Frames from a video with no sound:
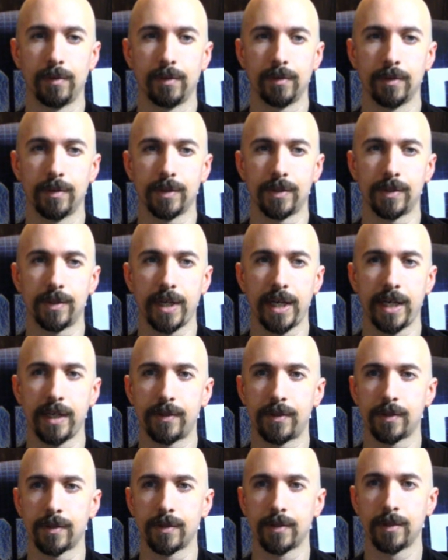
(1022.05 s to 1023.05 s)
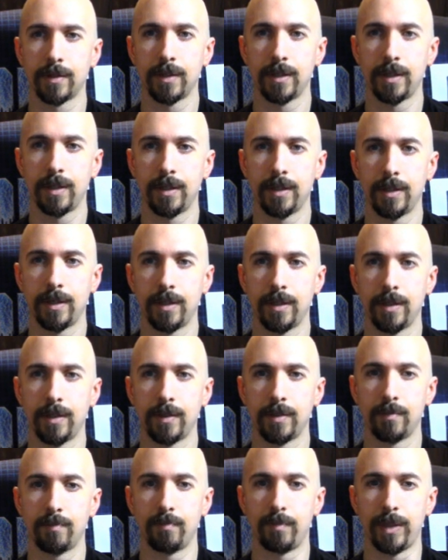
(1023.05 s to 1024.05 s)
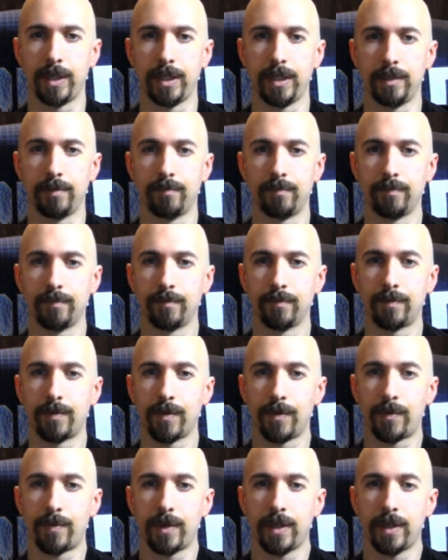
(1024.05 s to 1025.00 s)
the States. But for